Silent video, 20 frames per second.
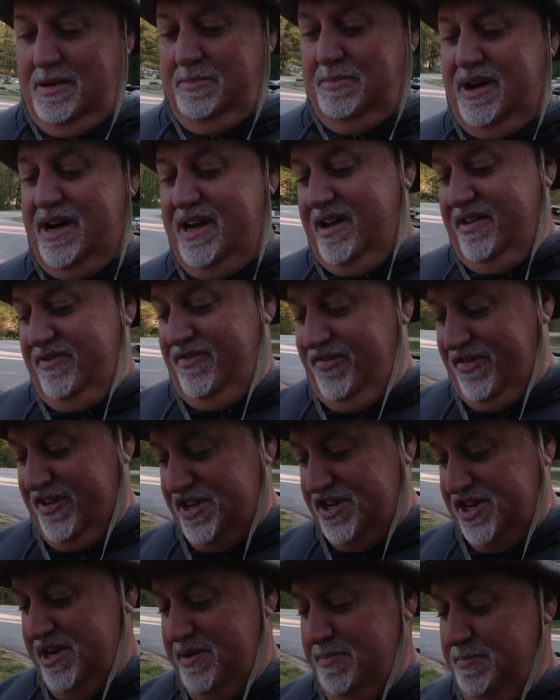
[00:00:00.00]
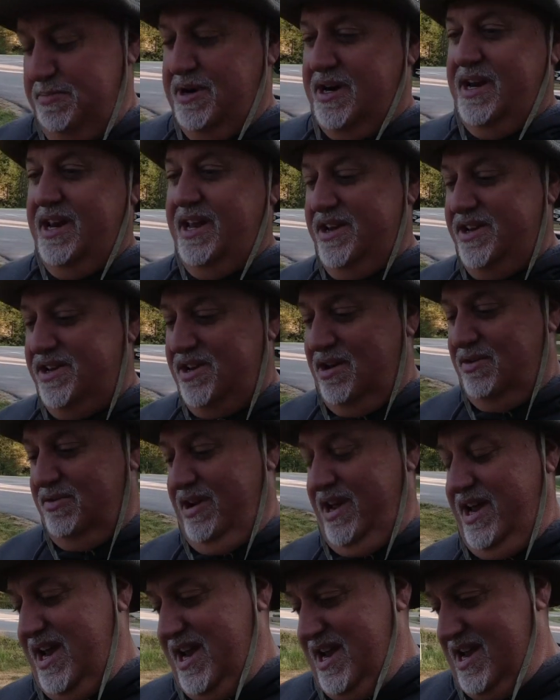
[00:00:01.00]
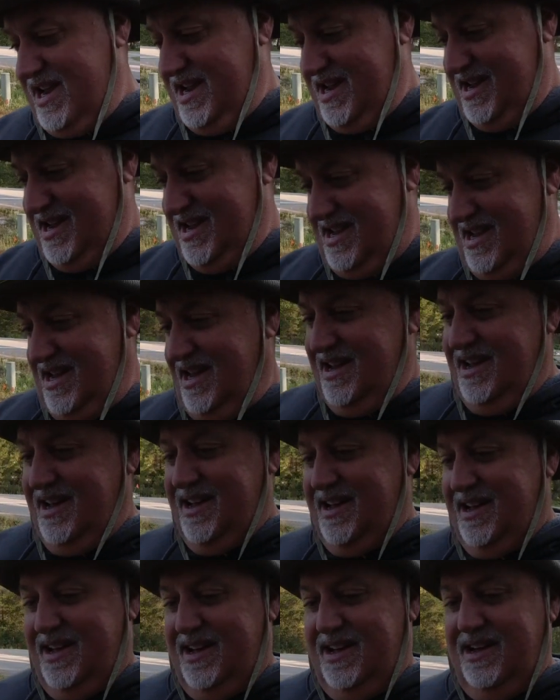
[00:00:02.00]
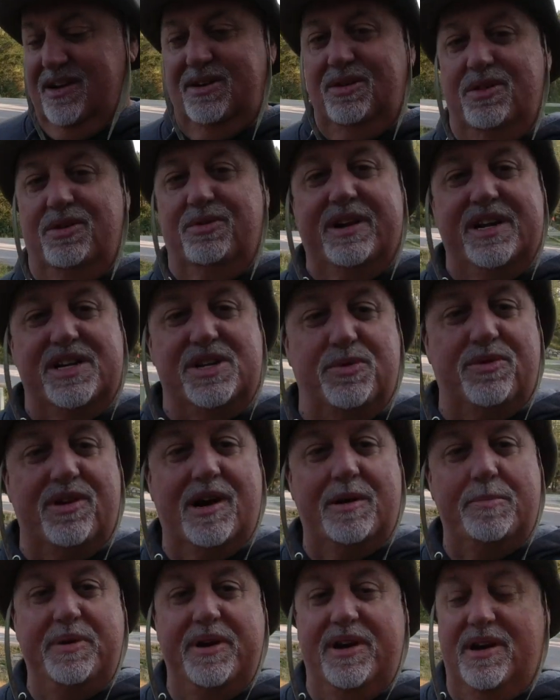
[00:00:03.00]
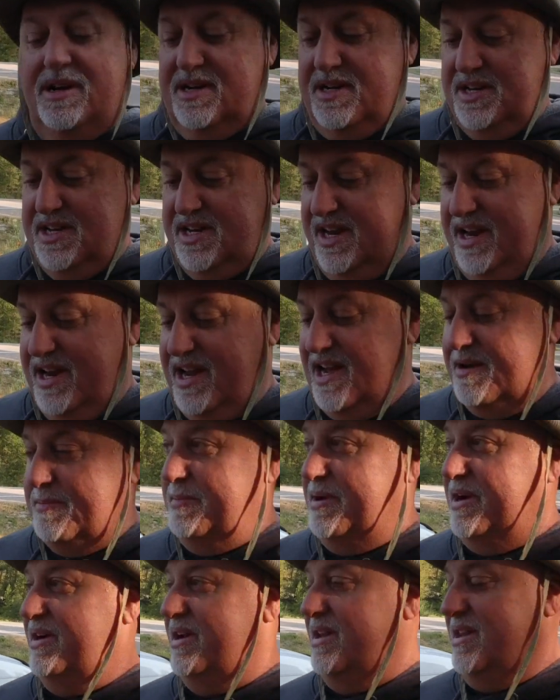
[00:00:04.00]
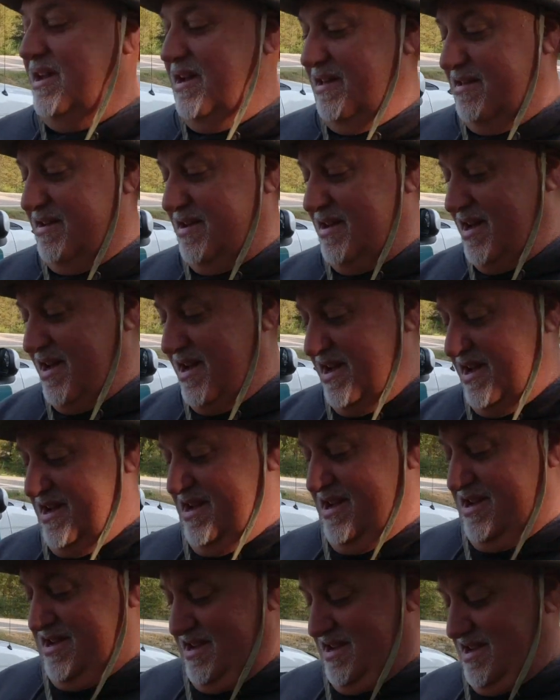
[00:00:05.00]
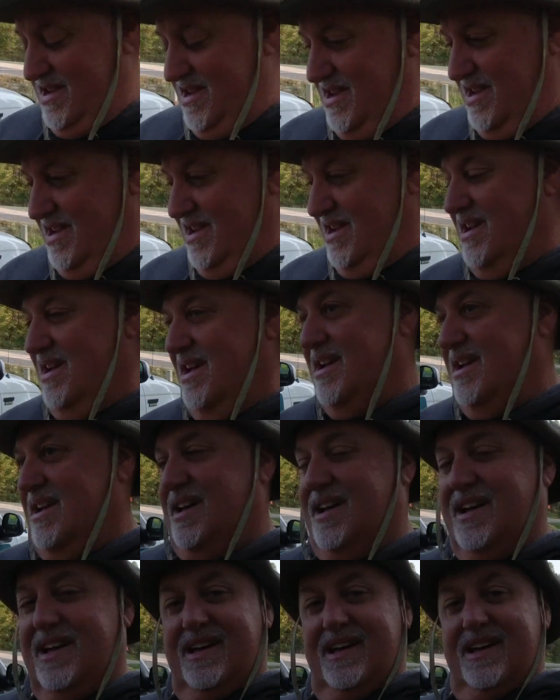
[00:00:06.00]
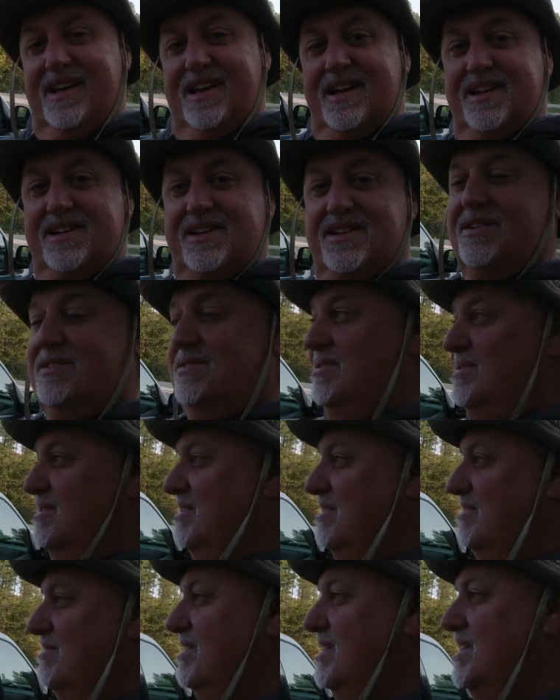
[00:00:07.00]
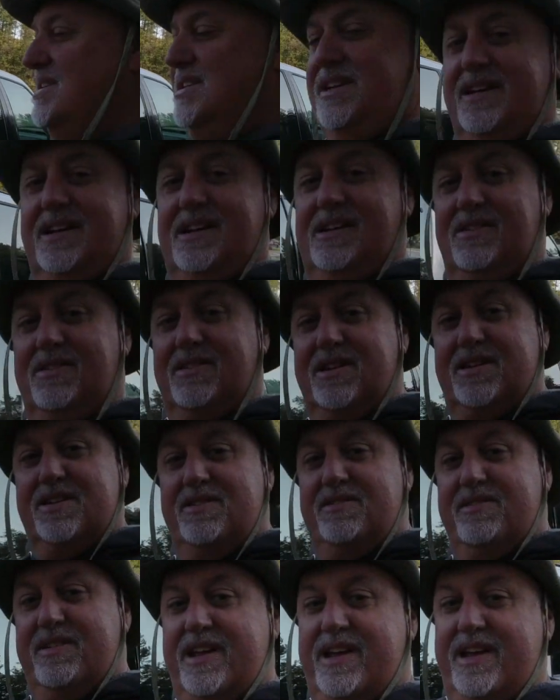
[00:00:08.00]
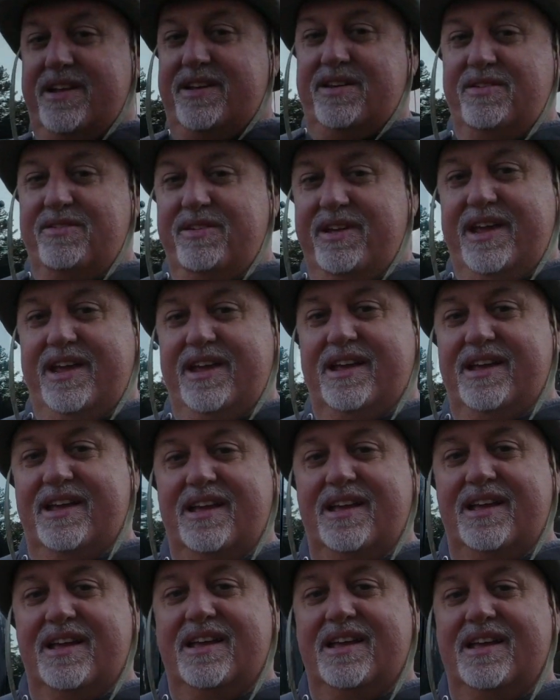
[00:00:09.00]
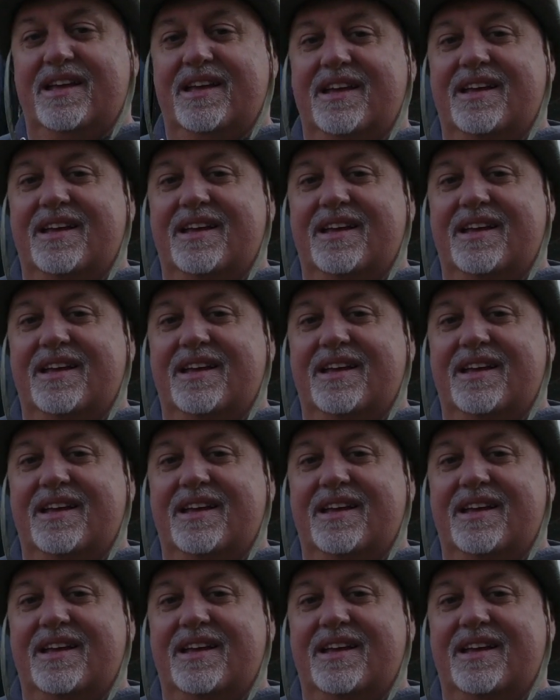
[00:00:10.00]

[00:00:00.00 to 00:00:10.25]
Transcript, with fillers: my fishing buddy Tony who the reason we're up here is he got married the other day yeah so we're gonna say hello to Tony hey Tony yo yo